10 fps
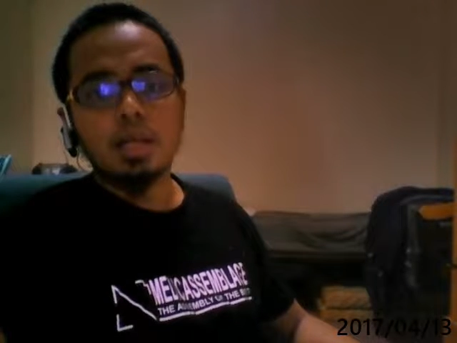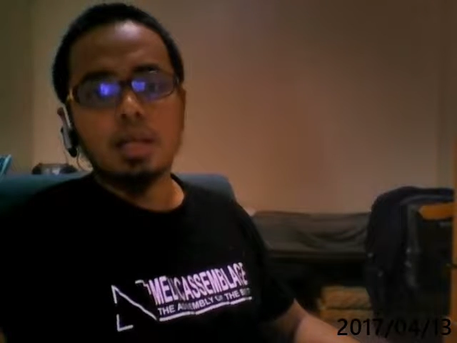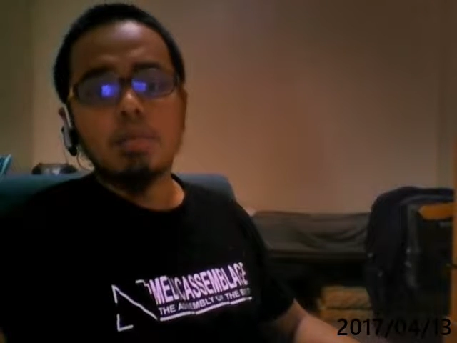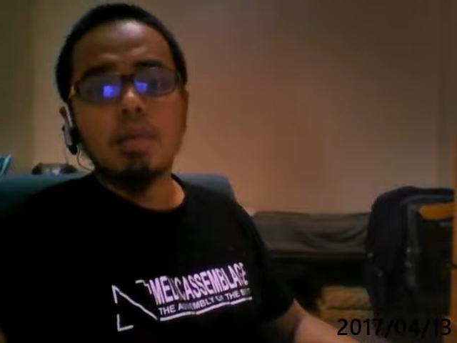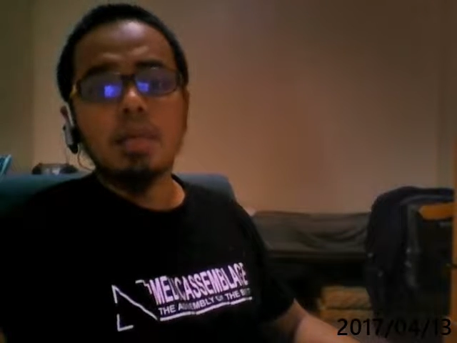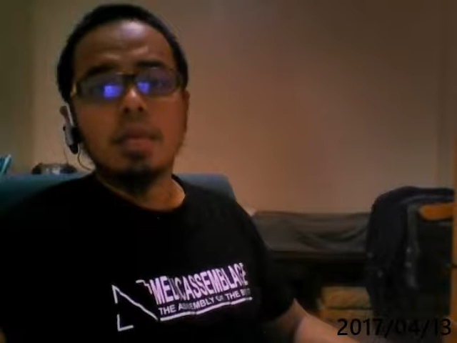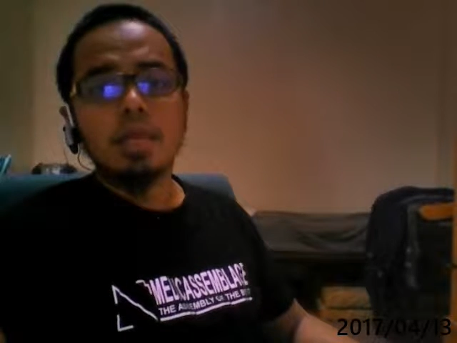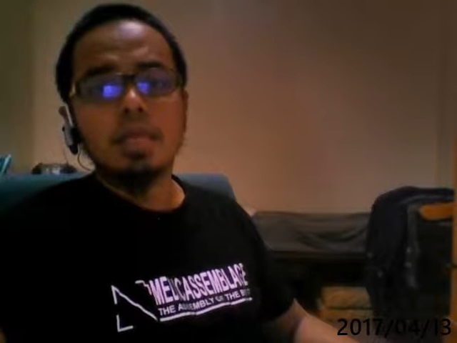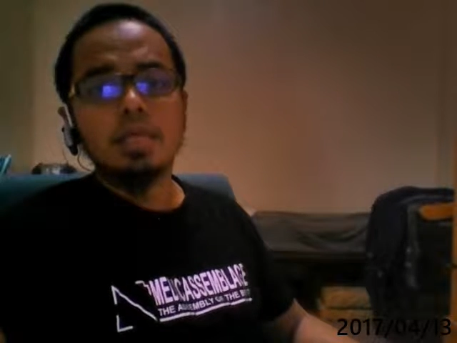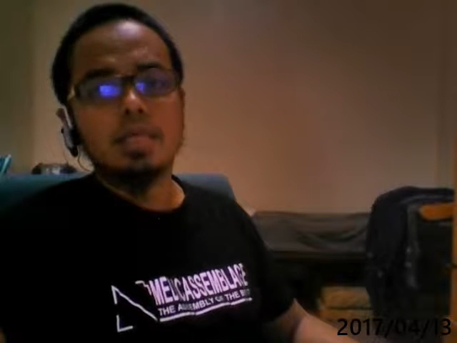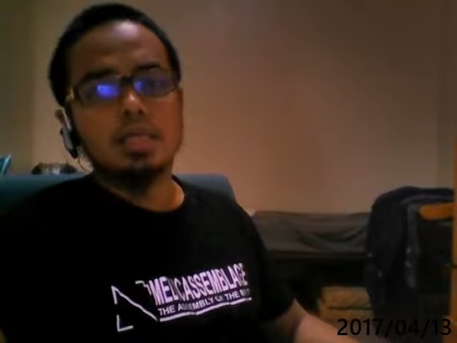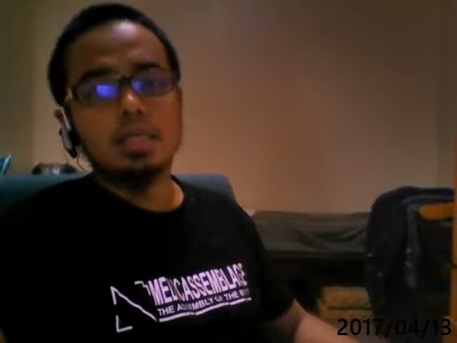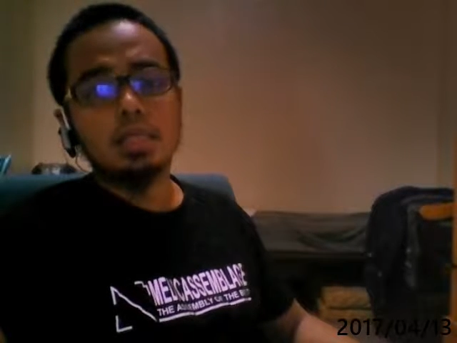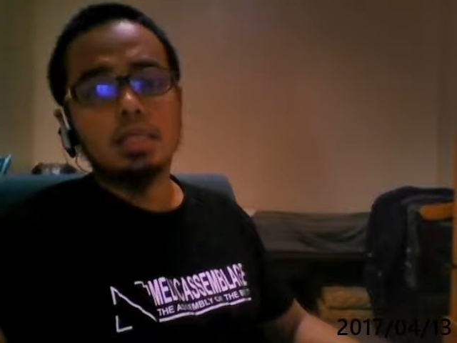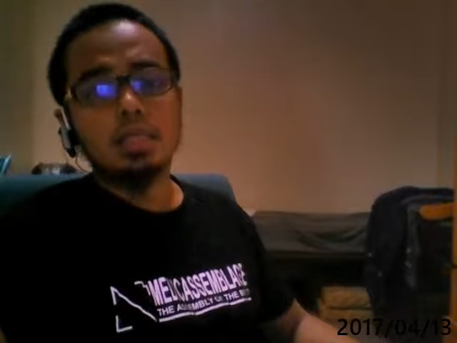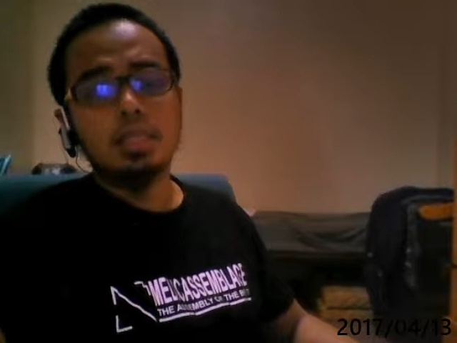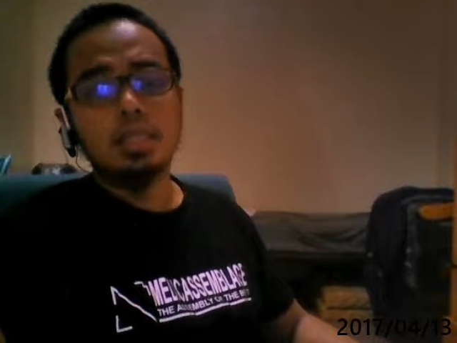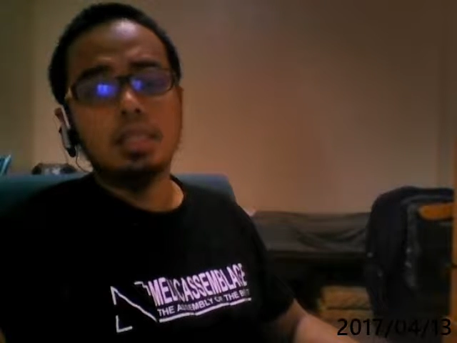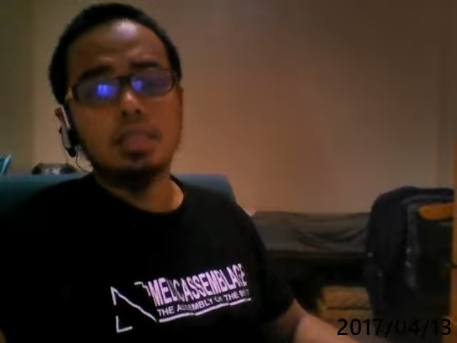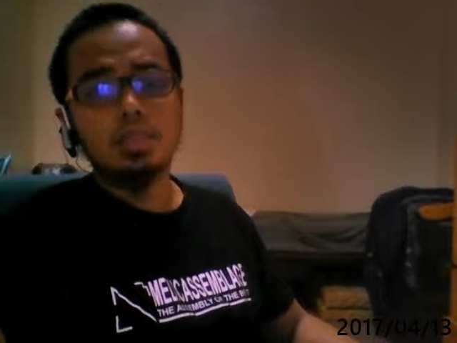by age
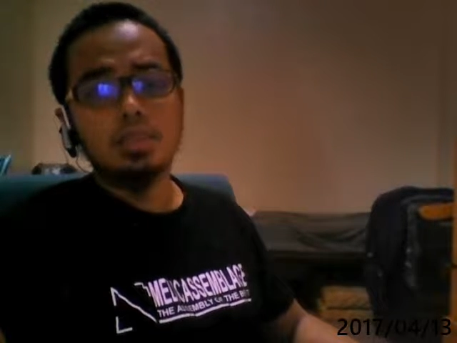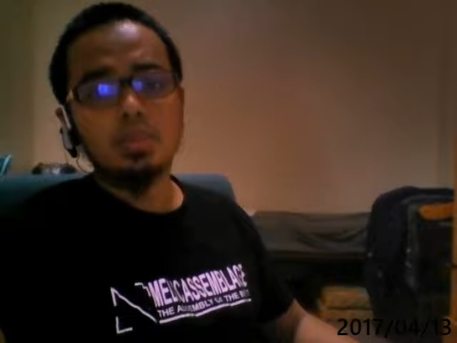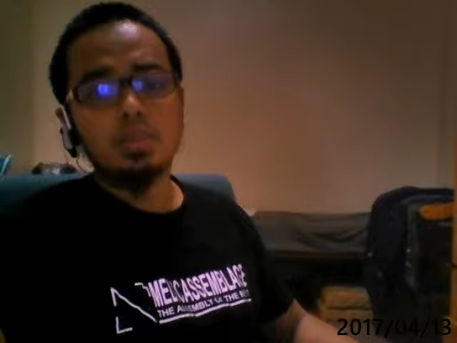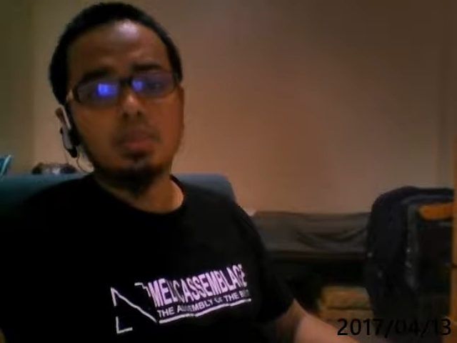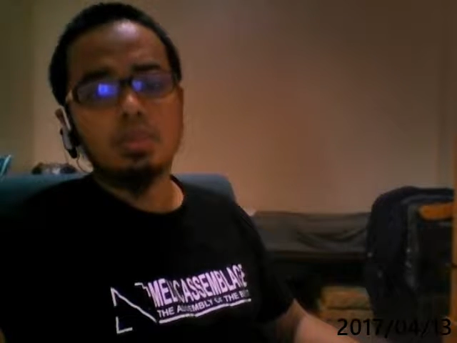16 years old